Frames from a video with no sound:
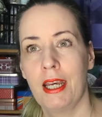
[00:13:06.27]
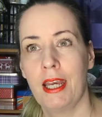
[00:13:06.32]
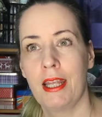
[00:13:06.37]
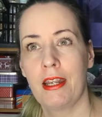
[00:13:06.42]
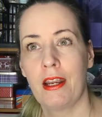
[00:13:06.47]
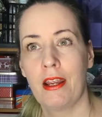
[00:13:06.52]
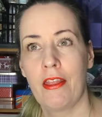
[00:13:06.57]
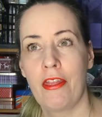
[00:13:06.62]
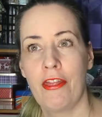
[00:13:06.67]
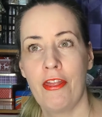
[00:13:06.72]

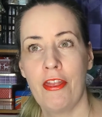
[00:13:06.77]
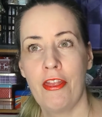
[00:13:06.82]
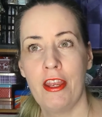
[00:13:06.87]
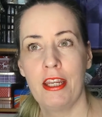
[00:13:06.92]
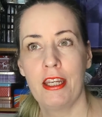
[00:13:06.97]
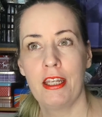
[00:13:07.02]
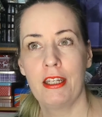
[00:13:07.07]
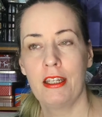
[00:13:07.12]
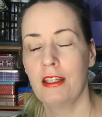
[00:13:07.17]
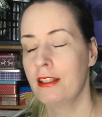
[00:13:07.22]
And I
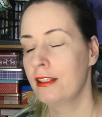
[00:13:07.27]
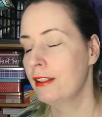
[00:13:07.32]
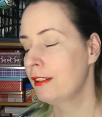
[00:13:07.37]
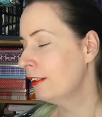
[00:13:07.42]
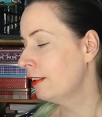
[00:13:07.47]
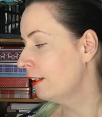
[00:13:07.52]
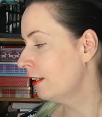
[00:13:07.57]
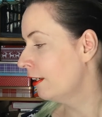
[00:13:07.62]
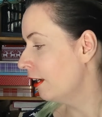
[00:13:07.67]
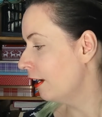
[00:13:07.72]
think,
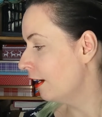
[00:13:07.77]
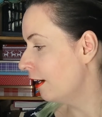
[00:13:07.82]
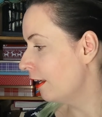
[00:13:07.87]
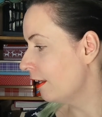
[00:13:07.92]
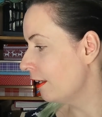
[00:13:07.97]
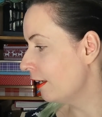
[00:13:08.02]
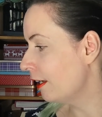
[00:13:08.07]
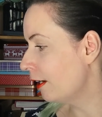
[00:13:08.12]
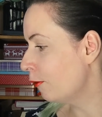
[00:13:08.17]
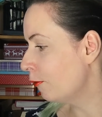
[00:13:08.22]

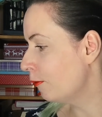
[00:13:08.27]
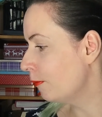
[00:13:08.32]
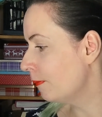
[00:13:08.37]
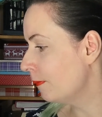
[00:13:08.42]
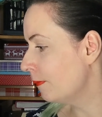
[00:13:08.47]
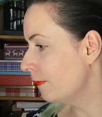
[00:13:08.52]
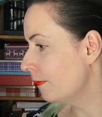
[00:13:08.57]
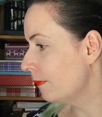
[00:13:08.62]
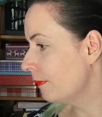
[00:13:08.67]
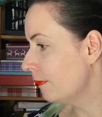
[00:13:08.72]
yeah,
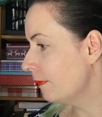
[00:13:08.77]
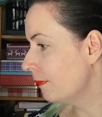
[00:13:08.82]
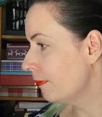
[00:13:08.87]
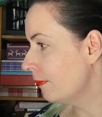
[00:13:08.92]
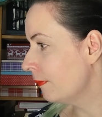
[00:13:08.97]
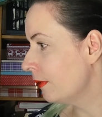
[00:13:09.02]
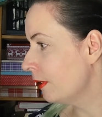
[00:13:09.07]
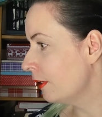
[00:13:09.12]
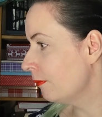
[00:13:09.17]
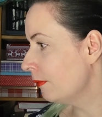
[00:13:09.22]

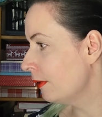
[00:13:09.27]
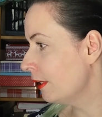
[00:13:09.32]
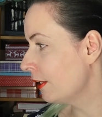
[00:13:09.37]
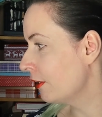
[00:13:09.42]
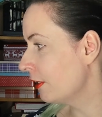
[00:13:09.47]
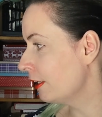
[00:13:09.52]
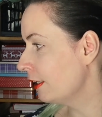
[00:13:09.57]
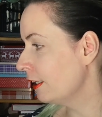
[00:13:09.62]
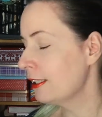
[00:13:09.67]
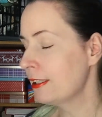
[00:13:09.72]
no, I
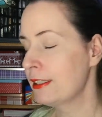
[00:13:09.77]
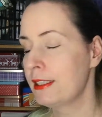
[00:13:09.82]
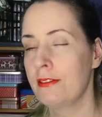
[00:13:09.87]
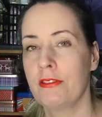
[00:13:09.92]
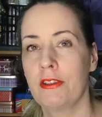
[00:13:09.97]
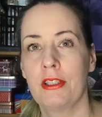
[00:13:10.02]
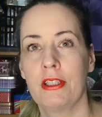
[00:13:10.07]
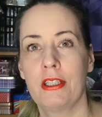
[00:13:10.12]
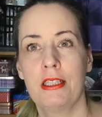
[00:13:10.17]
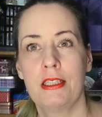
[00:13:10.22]
think that's
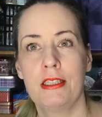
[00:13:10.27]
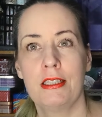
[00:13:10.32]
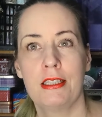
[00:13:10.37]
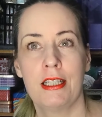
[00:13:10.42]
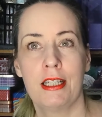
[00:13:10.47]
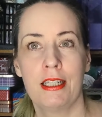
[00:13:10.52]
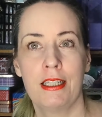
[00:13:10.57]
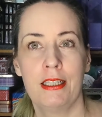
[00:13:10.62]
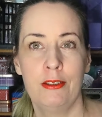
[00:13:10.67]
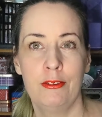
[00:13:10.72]
everything
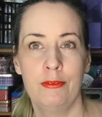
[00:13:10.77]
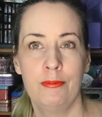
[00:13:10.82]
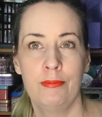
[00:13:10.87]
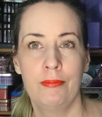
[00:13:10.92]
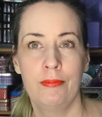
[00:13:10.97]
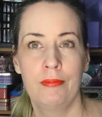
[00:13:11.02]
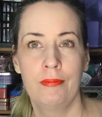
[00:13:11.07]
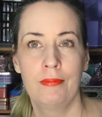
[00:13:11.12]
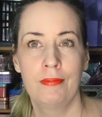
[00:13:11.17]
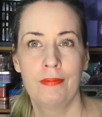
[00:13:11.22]
today.
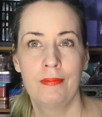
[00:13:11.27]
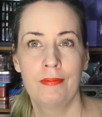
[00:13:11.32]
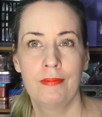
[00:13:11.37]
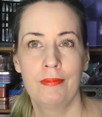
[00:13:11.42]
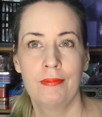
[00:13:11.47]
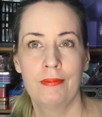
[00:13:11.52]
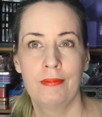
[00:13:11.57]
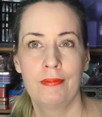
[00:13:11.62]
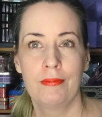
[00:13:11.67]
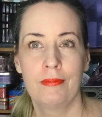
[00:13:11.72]

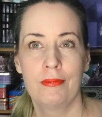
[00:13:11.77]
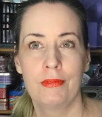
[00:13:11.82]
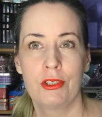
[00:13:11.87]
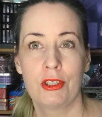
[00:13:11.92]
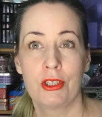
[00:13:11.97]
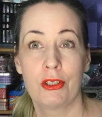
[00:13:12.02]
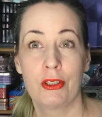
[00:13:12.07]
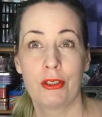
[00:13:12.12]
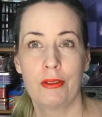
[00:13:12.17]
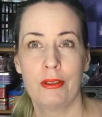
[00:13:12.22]

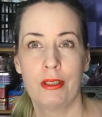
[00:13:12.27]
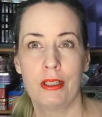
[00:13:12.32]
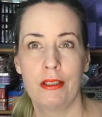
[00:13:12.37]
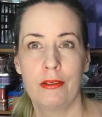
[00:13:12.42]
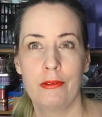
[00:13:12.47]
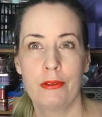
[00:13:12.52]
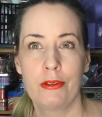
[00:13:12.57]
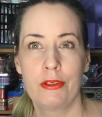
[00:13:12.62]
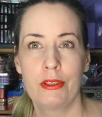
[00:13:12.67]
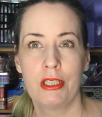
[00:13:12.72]
So
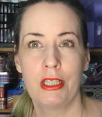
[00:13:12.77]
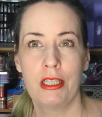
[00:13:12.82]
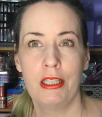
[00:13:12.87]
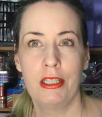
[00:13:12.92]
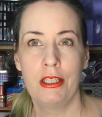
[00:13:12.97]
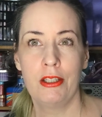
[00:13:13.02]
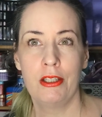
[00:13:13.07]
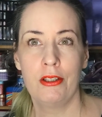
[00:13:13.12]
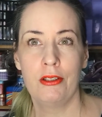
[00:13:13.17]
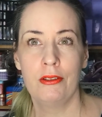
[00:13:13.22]
I will see
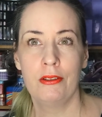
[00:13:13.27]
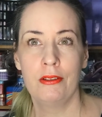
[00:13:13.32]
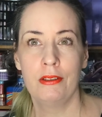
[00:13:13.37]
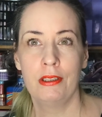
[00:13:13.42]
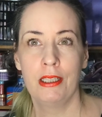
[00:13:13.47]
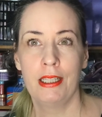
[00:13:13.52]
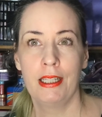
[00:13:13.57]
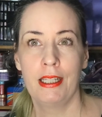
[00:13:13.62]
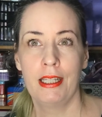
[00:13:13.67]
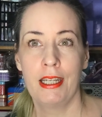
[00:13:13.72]
you
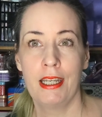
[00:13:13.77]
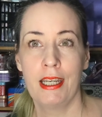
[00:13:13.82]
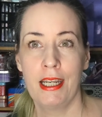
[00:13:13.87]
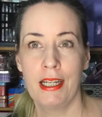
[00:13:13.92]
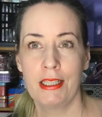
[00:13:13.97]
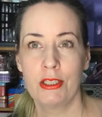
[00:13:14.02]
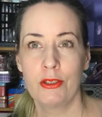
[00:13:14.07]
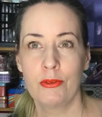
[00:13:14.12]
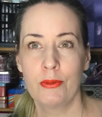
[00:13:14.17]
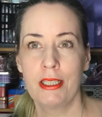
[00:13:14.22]

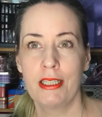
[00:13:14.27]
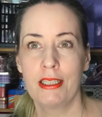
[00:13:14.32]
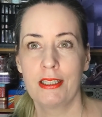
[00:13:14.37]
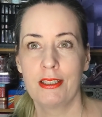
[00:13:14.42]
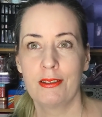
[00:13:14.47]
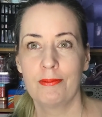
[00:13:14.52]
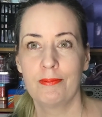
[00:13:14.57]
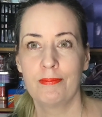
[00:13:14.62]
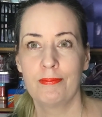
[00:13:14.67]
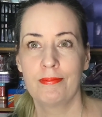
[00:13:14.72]
next
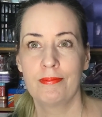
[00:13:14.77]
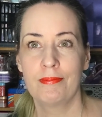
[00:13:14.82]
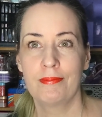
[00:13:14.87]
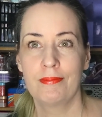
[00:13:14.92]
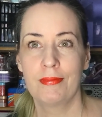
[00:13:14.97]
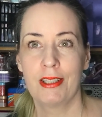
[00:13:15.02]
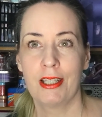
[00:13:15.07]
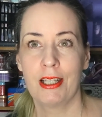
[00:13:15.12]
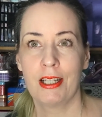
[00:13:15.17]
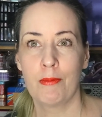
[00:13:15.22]
week,
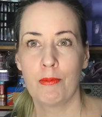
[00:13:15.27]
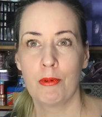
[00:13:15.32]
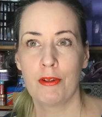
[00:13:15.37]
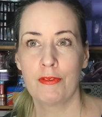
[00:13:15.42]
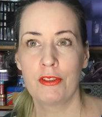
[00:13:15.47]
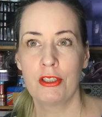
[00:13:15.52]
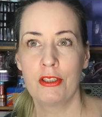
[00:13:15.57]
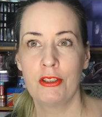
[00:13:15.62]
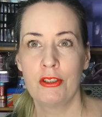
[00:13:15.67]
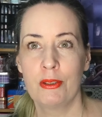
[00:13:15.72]
and I'm
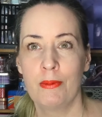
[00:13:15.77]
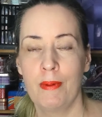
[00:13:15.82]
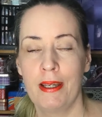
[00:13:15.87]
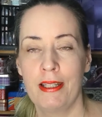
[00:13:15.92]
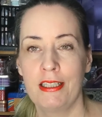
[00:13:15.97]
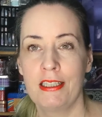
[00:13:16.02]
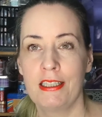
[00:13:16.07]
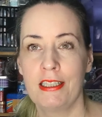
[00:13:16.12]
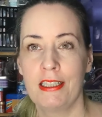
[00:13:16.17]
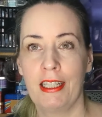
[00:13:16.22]
off to do some
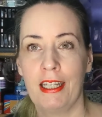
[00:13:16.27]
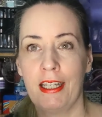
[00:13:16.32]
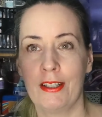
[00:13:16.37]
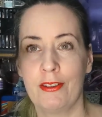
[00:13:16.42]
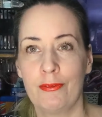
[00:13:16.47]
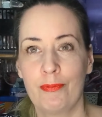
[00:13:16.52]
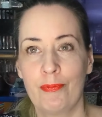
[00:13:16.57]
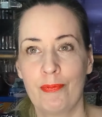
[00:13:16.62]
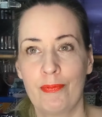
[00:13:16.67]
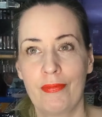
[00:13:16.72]
editing
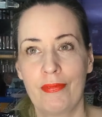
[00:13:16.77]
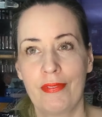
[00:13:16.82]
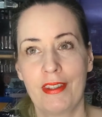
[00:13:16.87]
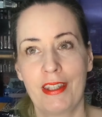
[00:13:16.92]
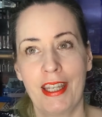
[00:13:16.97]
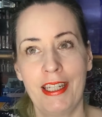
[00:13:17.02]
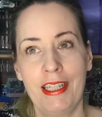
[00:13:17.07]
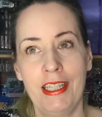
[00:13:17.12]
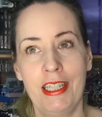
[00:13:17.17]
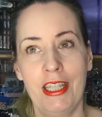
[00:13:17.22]
now.
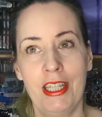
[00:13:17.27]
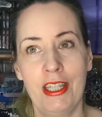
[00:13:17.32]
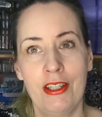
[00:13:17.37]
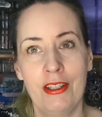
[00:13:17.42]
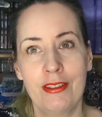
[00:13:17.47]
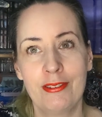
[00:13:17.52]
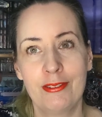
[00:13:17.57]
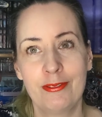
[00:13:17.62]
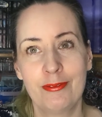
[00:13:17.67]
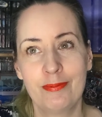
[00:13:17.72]
Thank
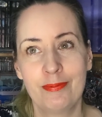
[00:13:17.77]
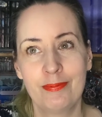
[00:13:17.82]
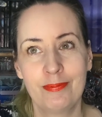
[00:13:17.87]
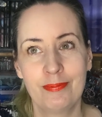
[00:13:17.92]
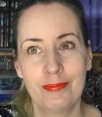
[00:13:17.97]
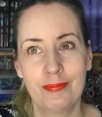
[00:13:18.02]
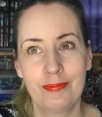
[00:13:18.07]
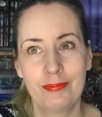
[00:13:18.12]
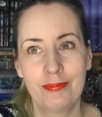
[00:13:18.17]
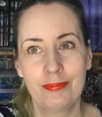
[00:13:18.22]
you.
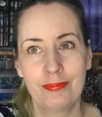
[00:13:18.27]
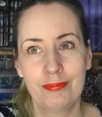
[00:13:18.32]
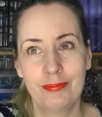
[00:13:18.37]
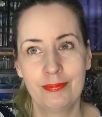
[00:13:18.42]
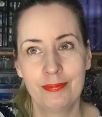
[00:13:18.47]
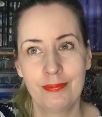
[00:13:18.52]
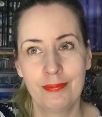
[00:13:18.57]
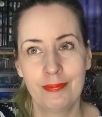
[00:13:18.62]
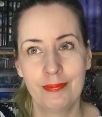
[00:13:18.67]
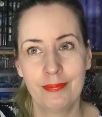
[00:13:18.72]

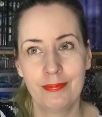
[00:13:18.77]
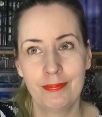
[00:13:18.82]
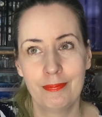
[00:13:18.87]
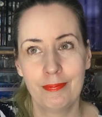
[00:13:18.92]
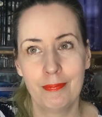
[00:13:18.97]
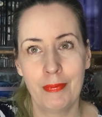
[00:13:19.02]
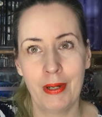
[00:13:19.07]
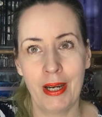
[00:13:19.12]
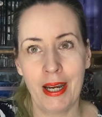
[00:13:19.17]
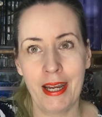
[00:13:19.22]

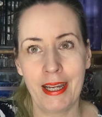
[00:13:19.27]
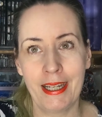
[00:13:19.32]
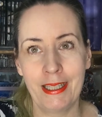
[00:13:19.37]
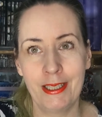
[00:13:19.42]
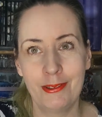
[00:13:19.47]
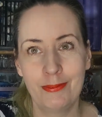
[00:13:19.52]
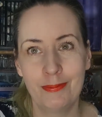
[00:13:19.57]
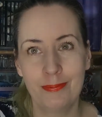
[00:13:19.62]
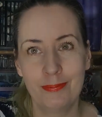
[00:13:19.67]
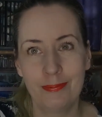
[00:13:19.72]
Bye.